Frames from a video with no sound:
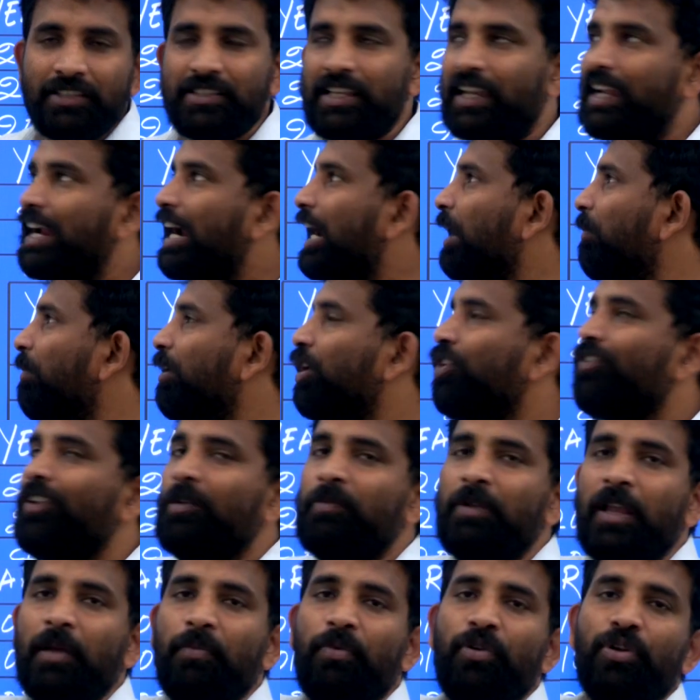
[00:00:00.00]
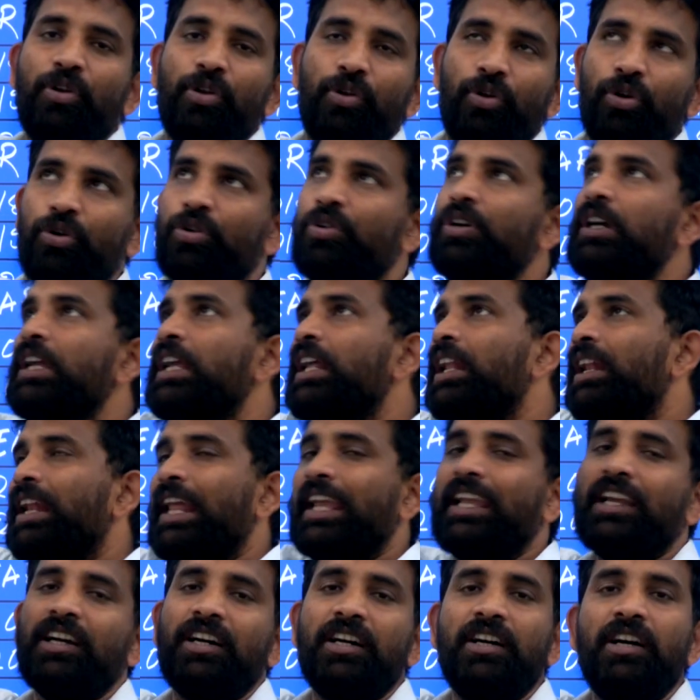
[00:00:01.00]
this academy you will be able to know
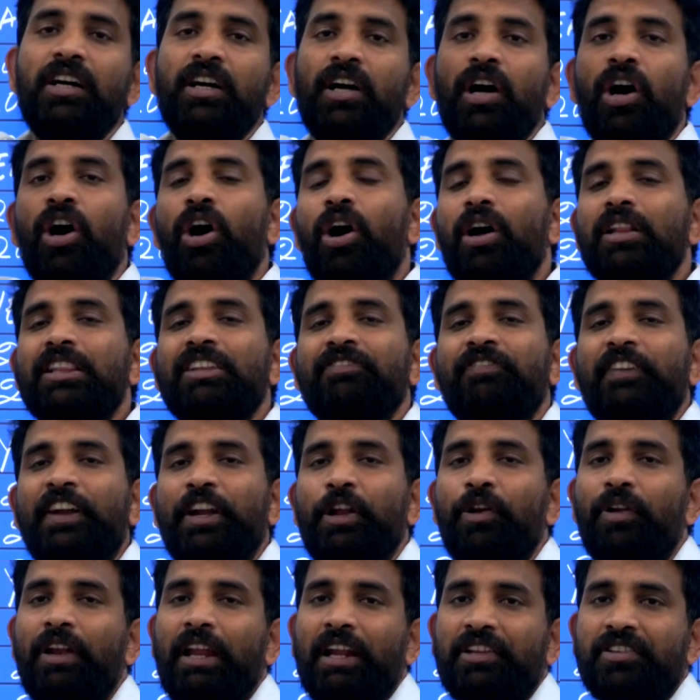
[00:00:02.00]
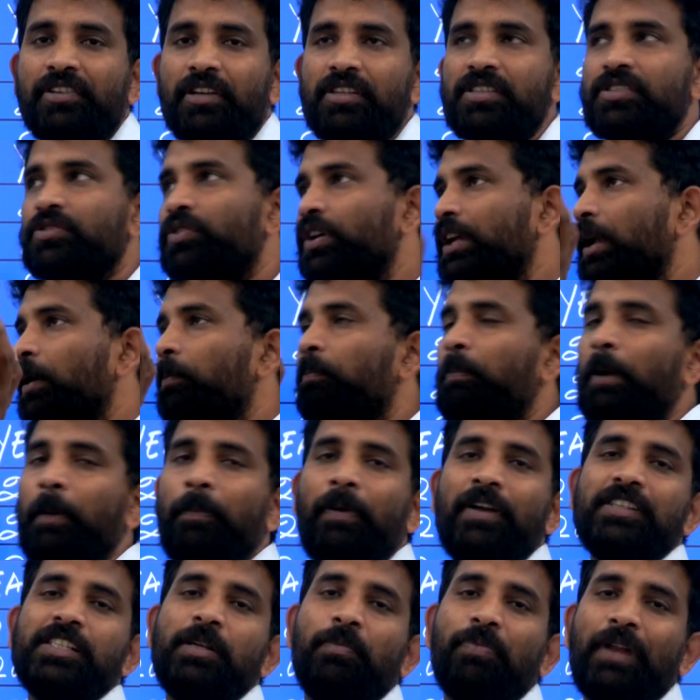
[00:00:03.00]
like all the video lectures. Okay,
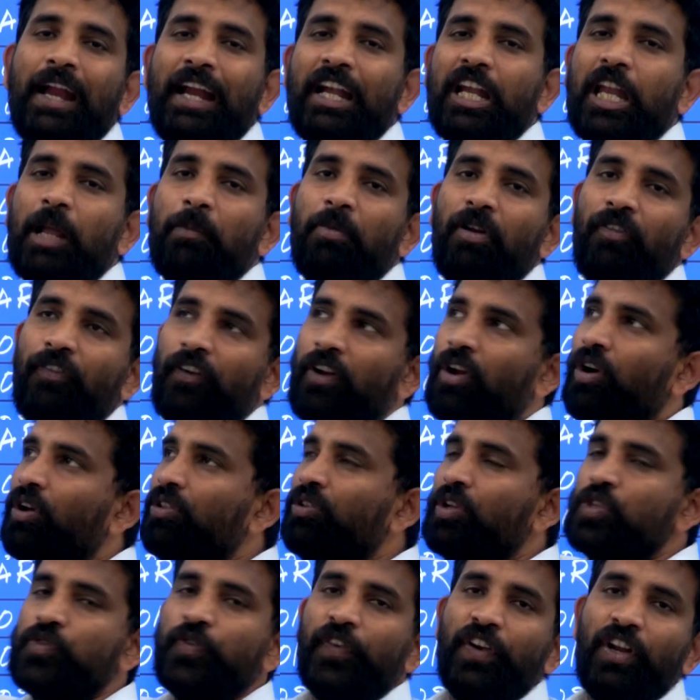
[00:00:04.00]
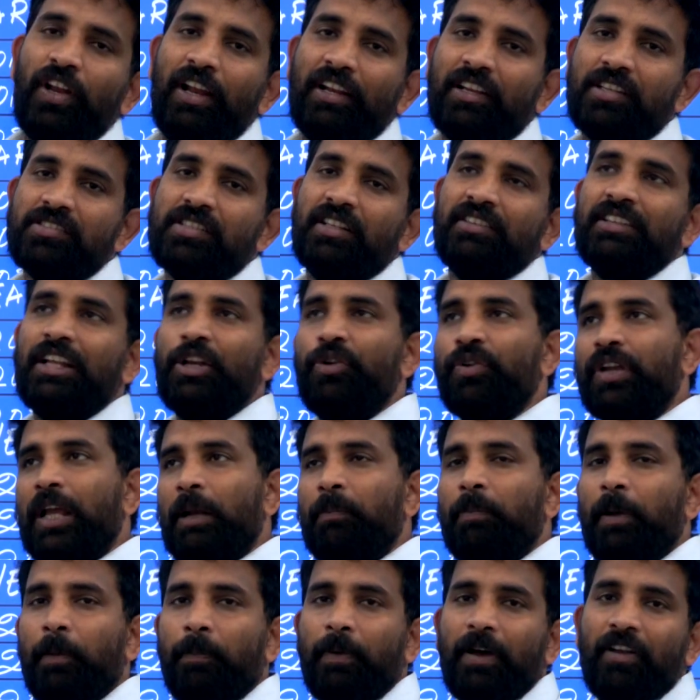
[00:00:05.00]
prepare some timetable for all those video lectures and then you
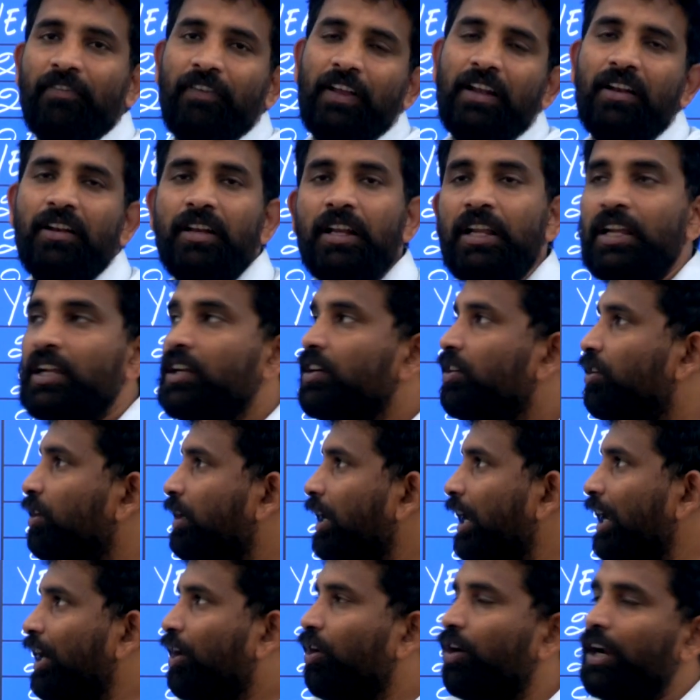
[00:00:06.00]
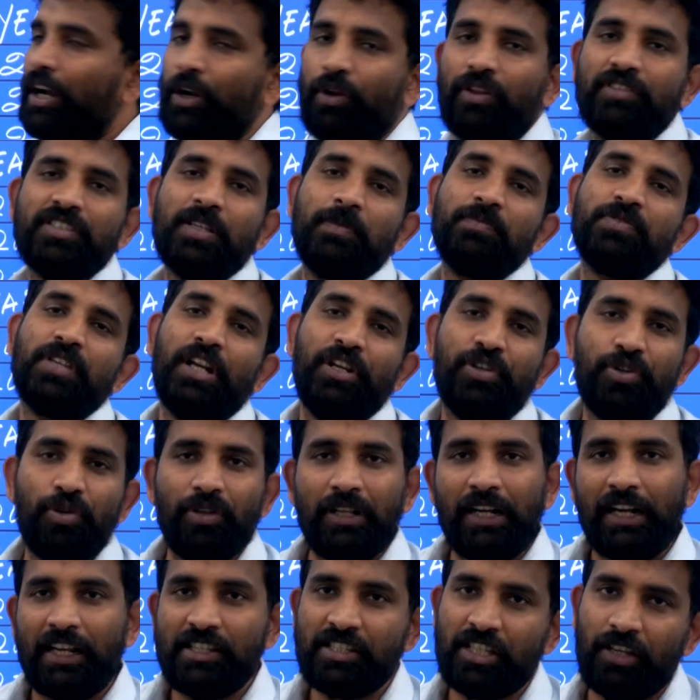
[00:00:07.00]
can prepare well, okay, according to some schedule
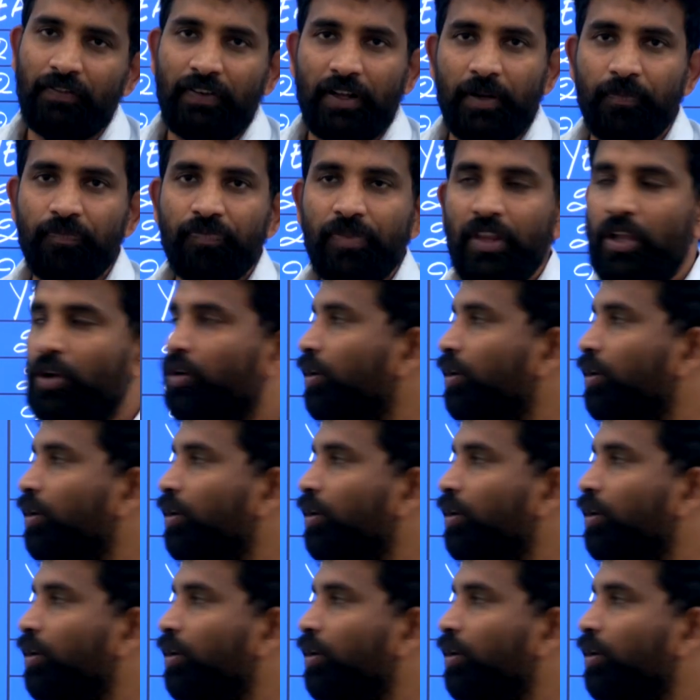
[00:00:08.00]
that is given.